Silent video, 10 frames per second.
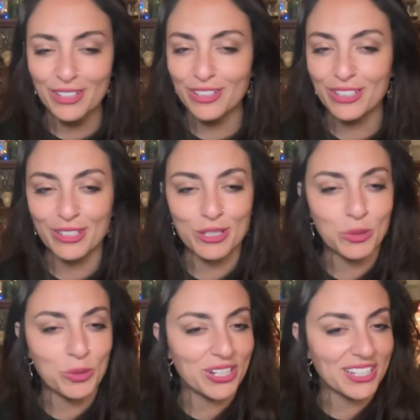Look at her
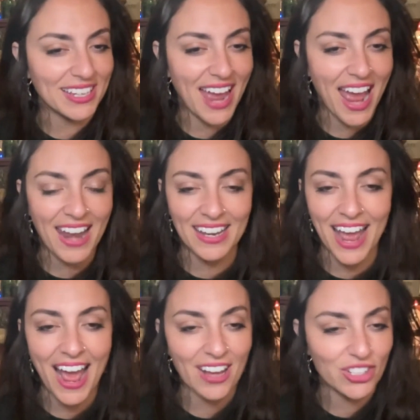twerking in
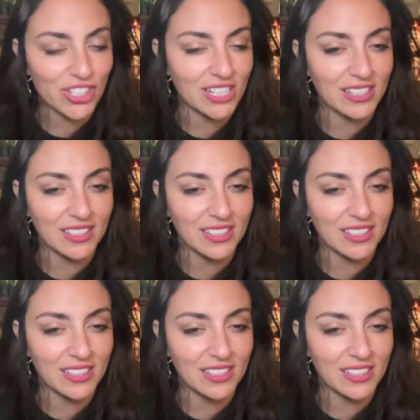action.